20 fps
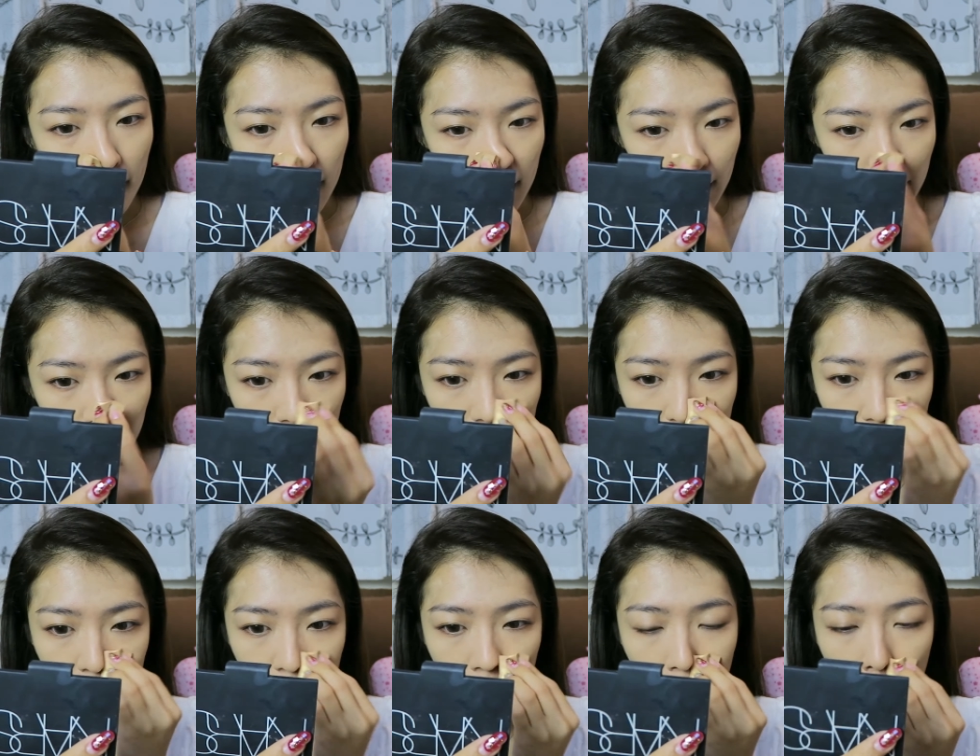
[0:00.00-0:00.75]

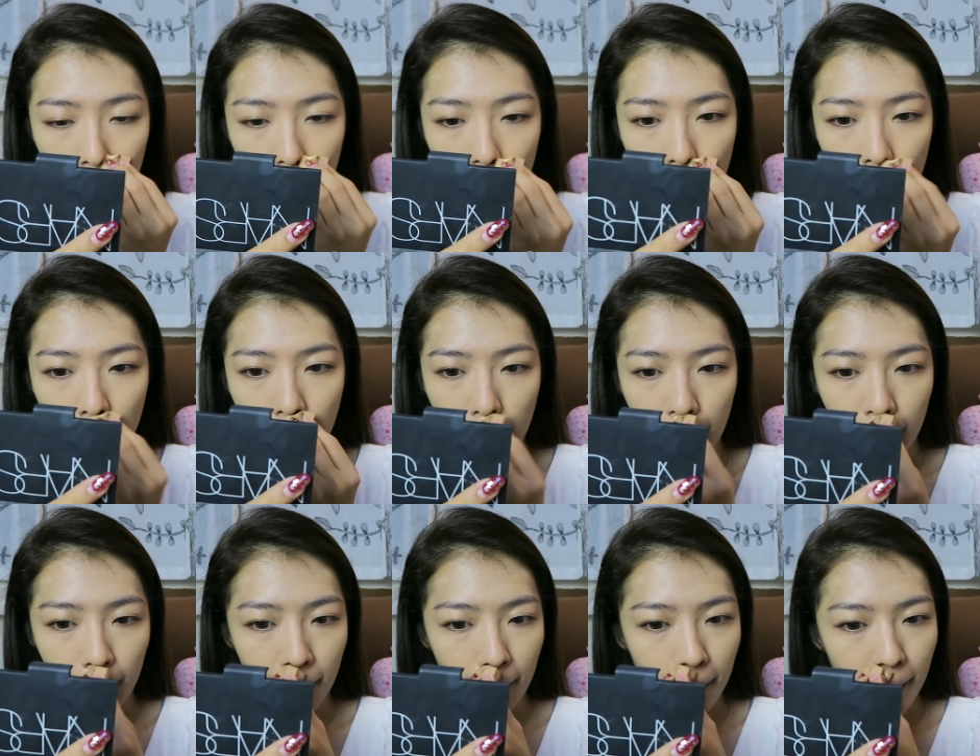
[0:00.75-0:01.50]
and
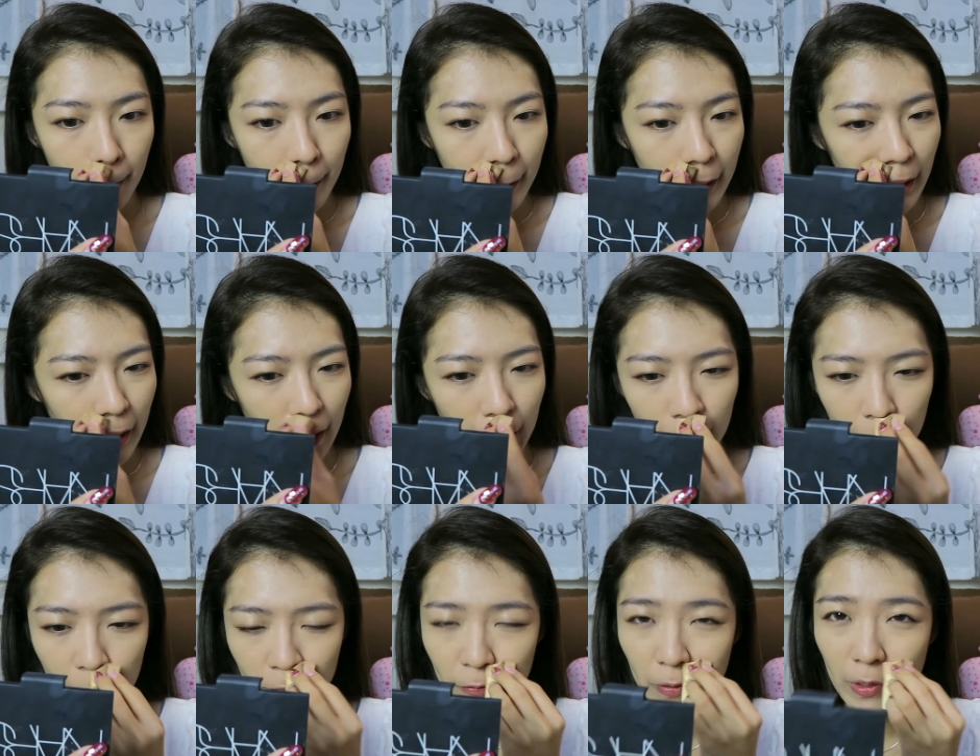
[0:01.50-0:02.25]
I
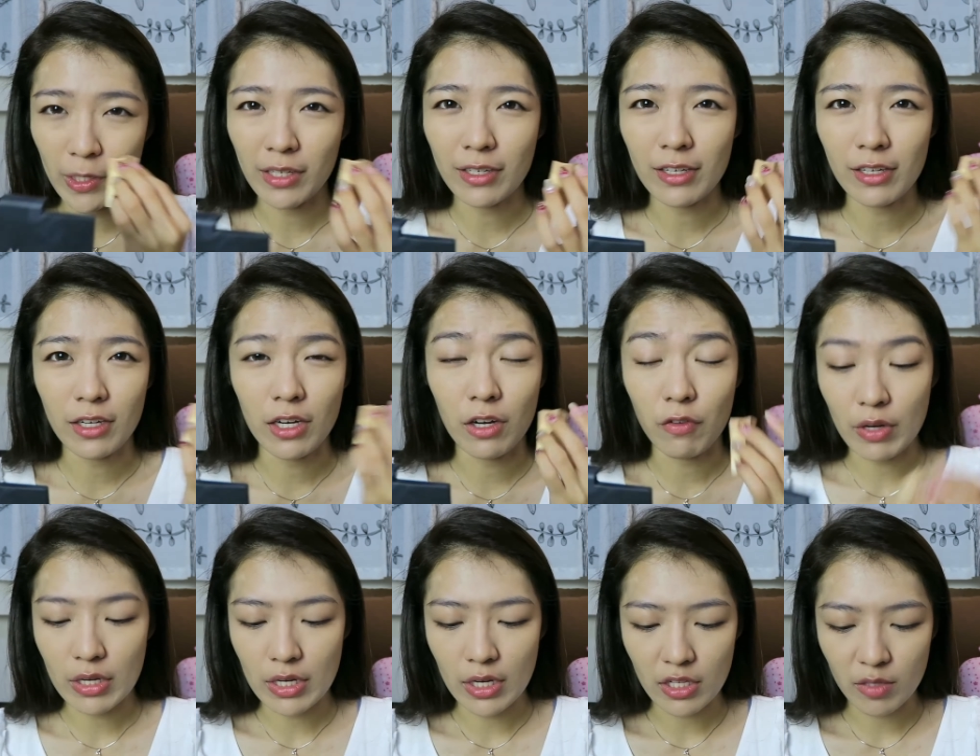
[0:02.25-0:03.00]
kind of feel like it
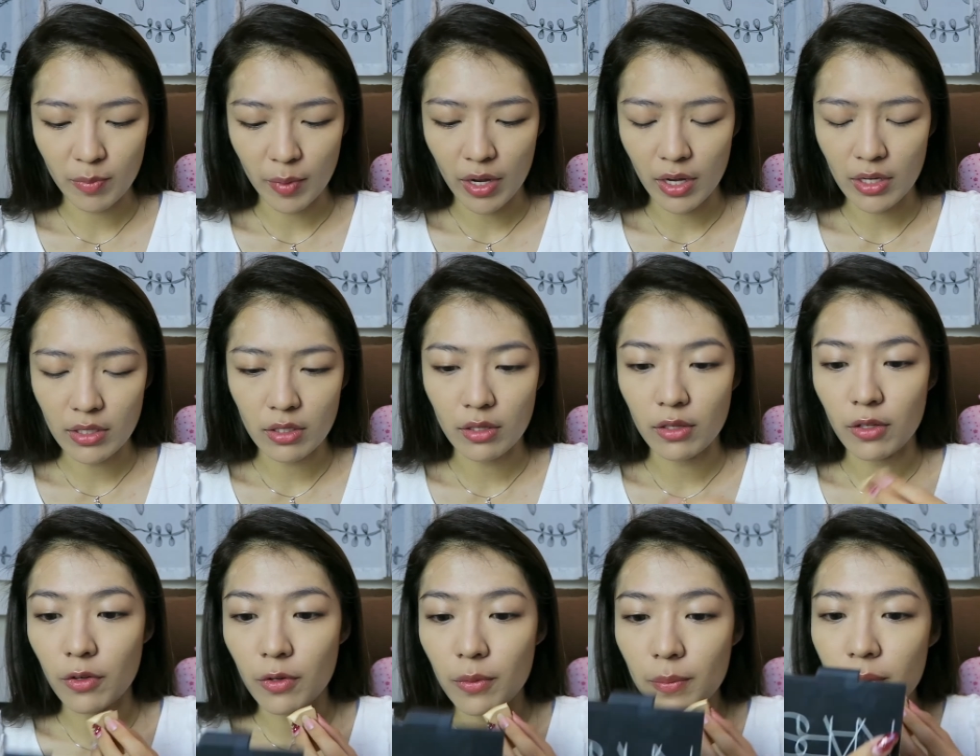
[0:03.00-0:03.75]
irritates my eyes a
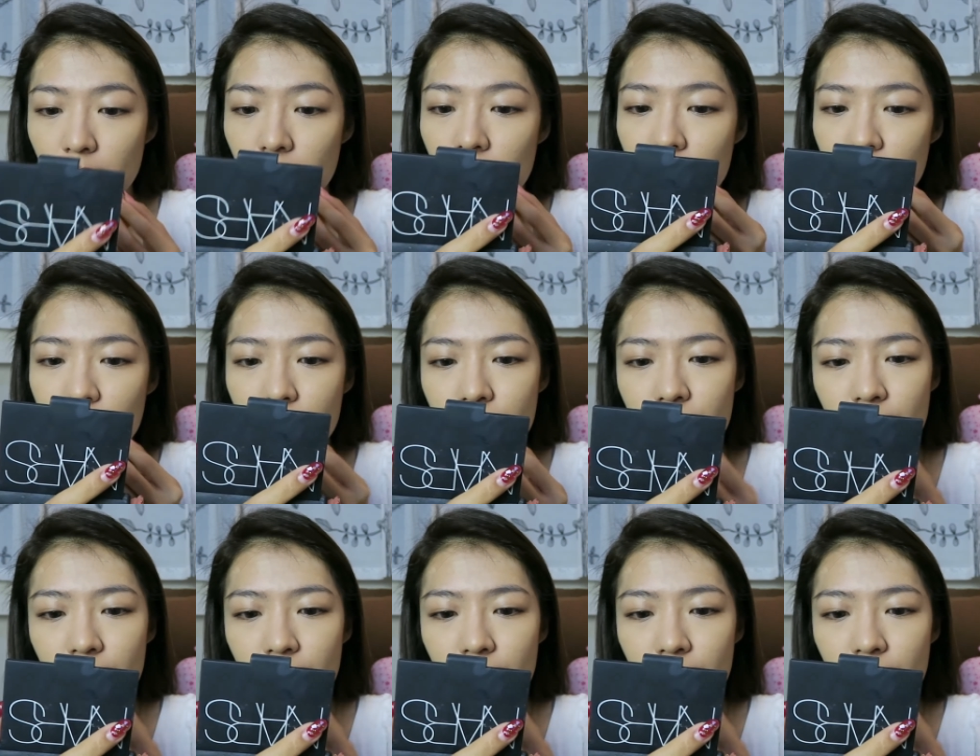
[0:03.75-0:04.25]
little bit.